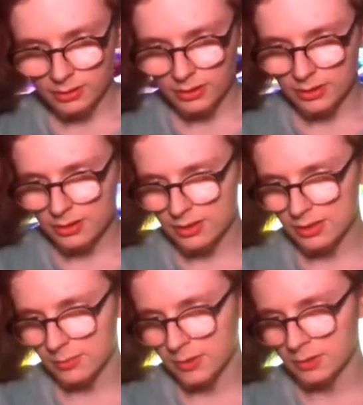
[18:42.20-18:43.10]

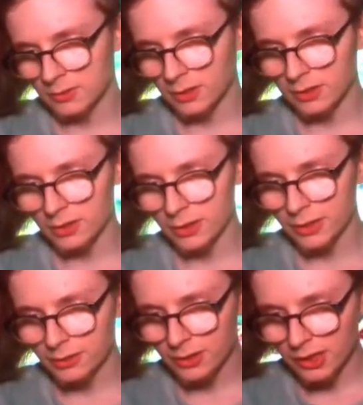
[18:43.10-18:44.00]
Is something wrong,
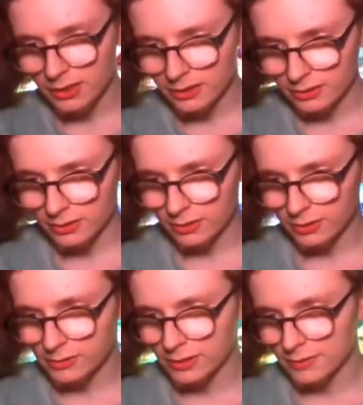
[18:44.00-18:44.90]
Haruyuki? You
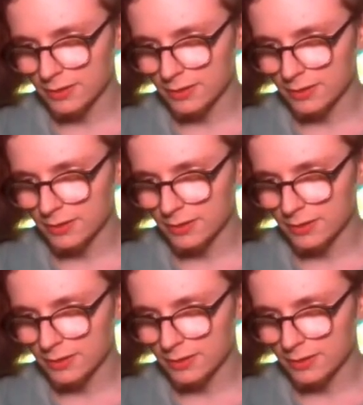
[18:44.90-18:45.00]
don't have